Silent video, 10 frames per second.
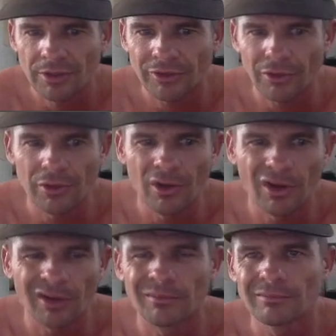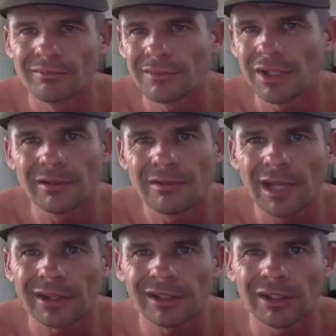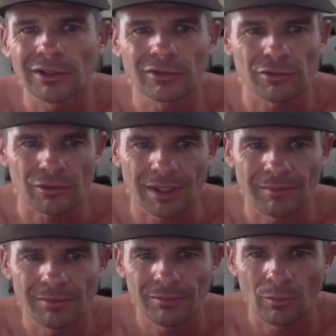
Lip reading: So not, you know, nothing extreme.